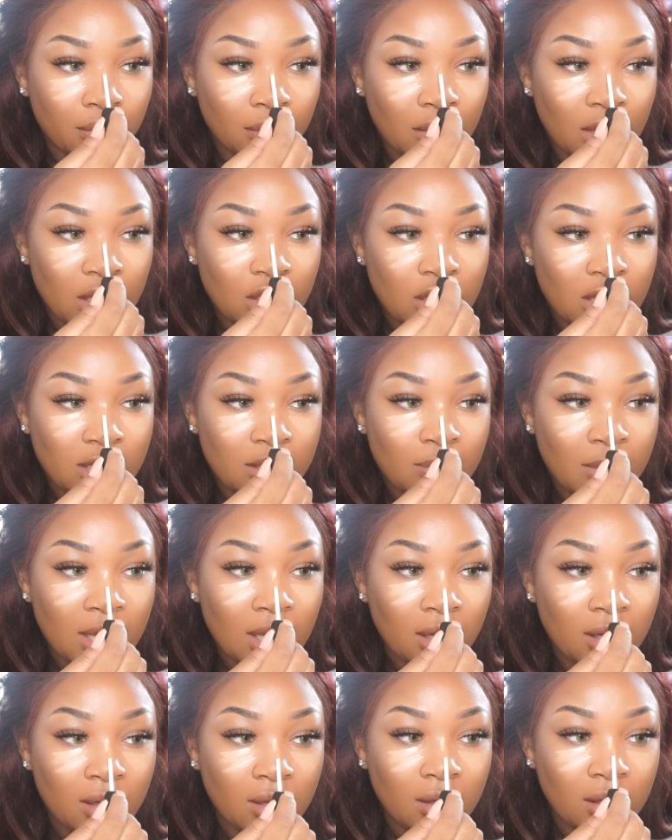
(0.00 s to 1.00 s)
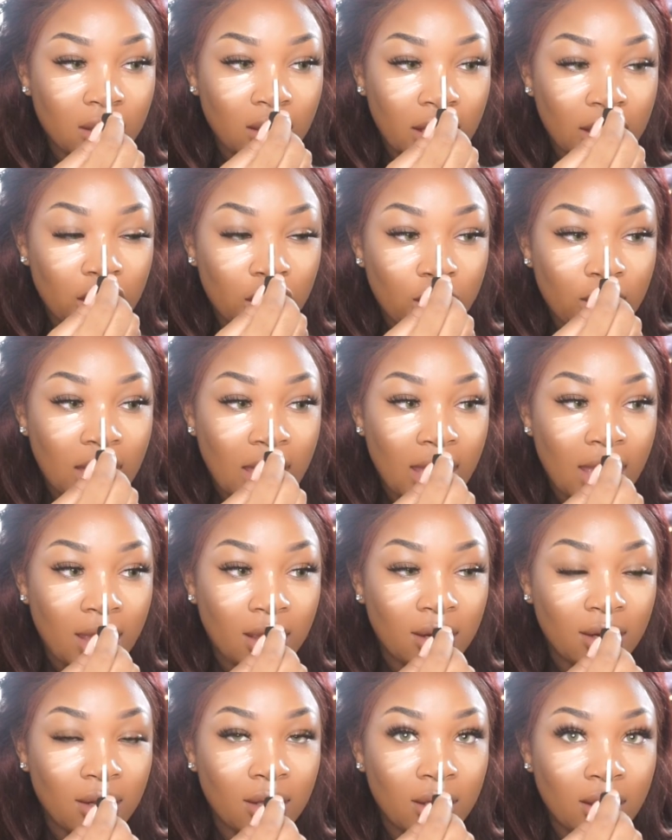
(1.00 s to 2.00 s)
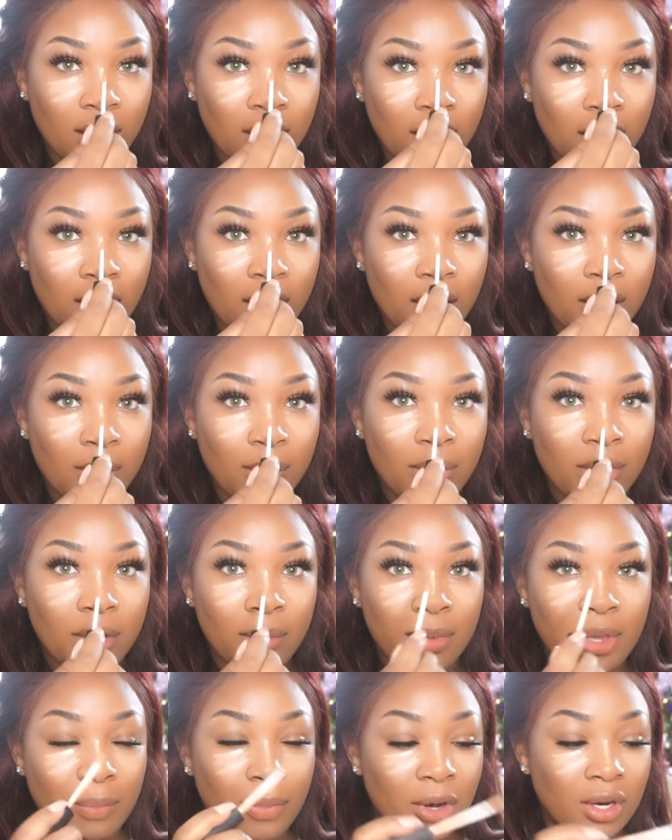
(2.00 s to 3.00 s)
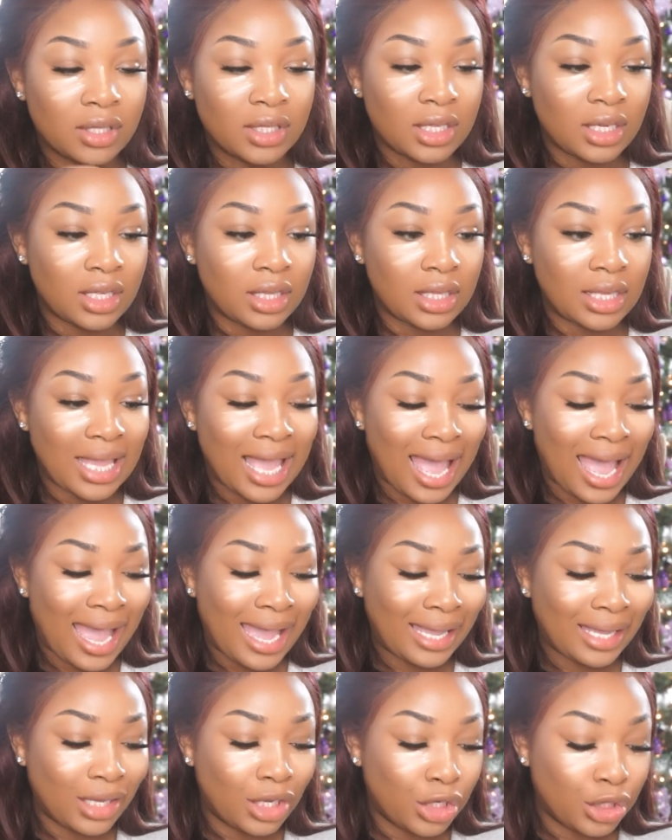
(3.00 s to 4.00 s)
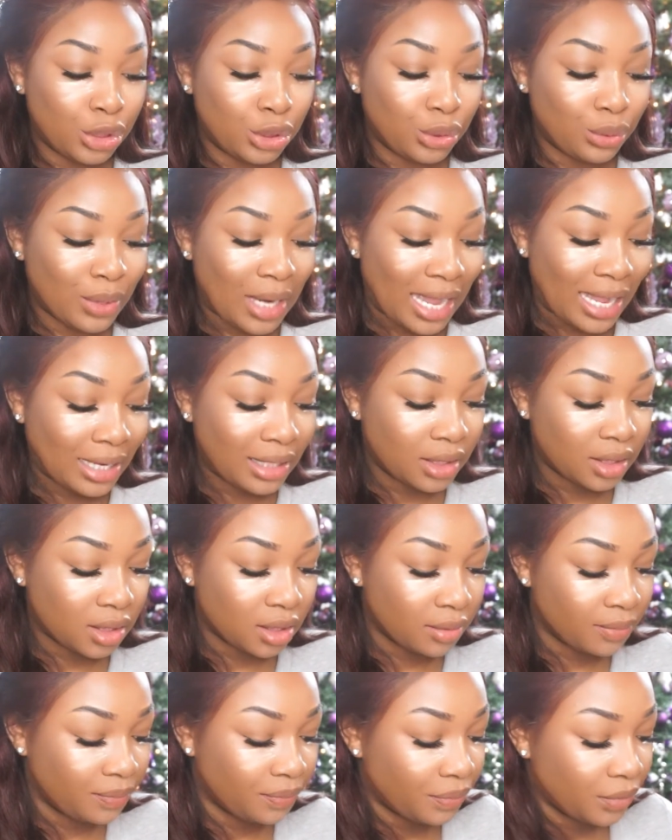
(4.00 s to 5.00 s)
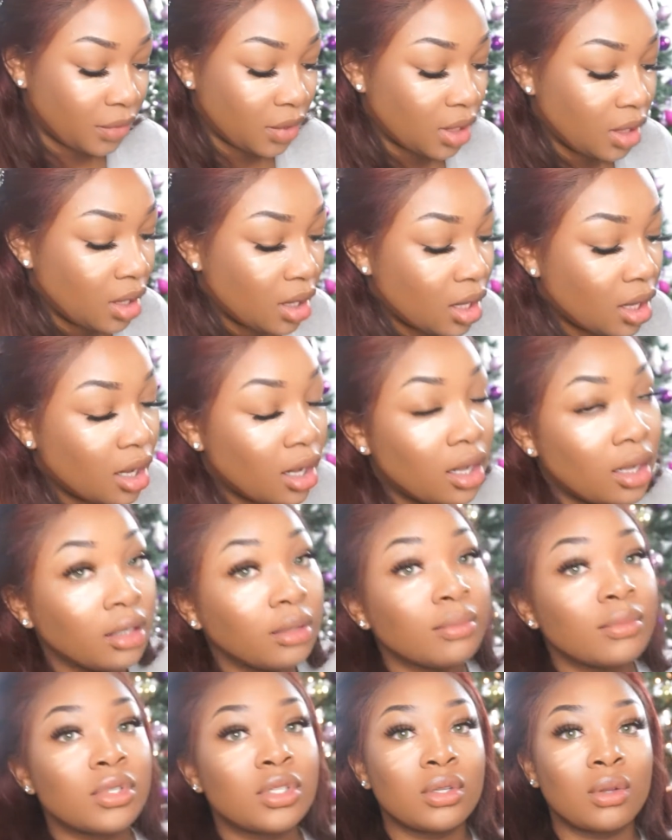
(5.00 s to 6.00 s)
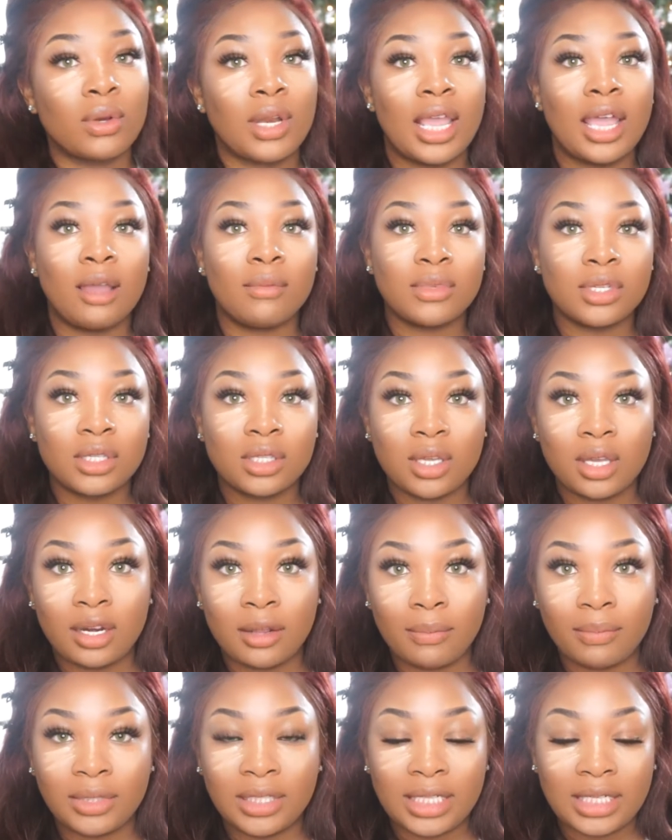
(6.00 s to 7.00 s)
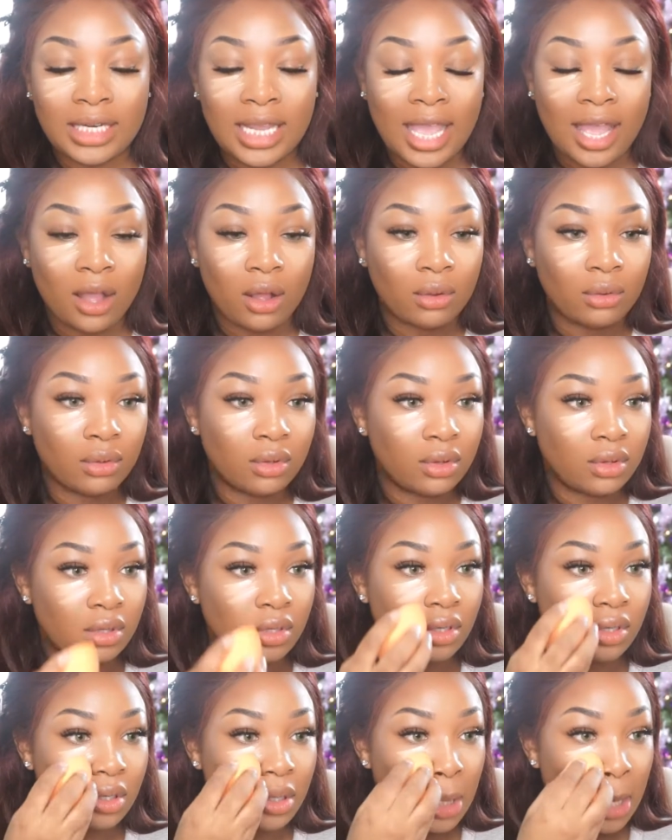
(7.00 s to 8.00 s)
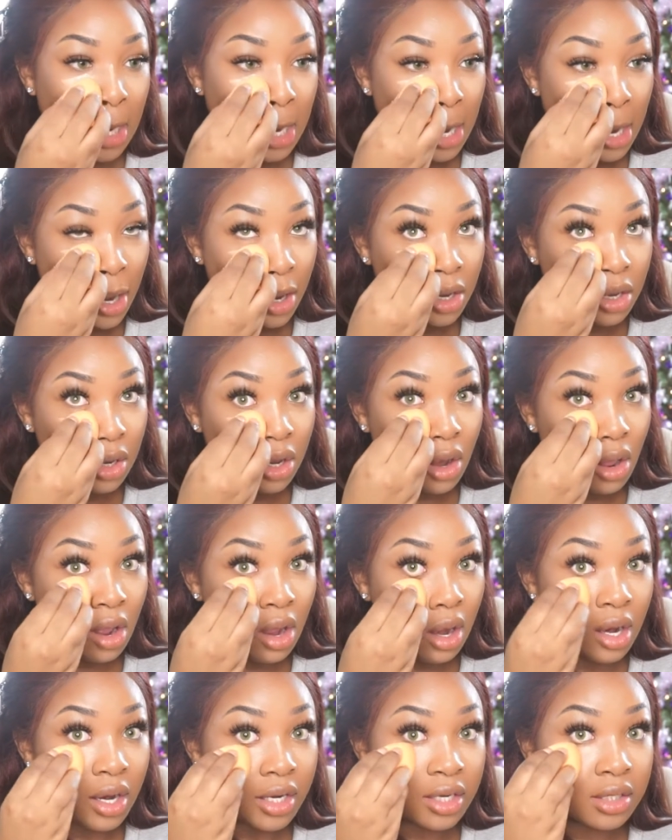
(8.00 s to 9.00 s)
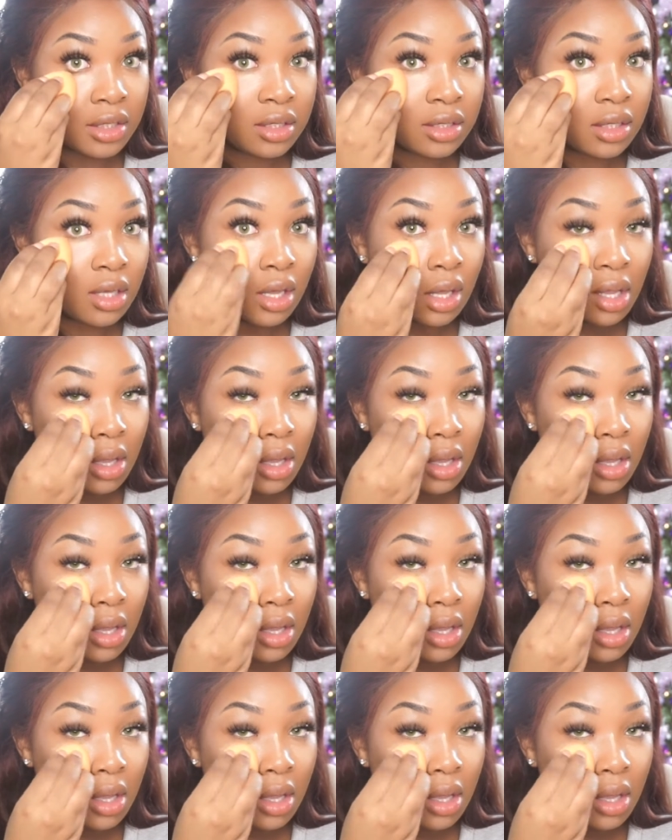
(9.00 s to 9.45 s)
It's just me. Like, you can, but me personally, I do not. So now I'm just gonna blend out the Nars